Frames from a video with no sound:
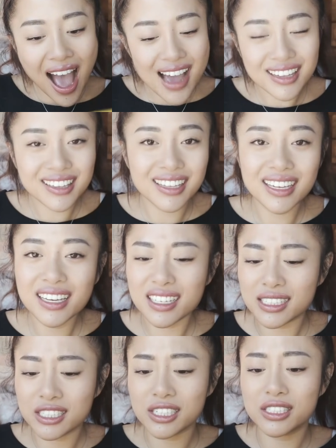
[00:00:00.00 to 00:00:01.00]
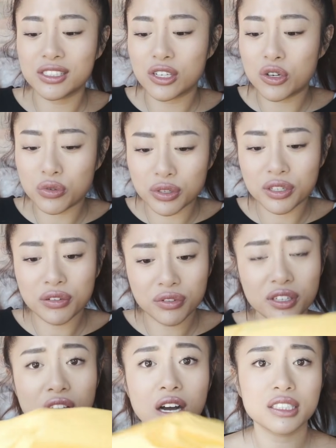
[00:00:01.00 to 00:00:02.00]
I think it's just
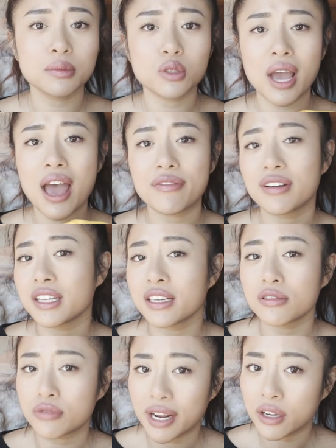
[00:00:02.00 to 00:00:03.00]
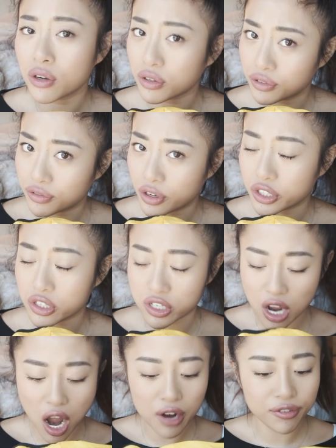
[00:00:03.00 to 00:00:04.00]
really awesome to have a little raincoat for your
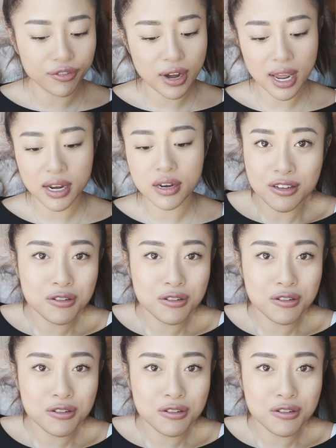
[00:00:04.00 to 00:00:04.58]
dog friend.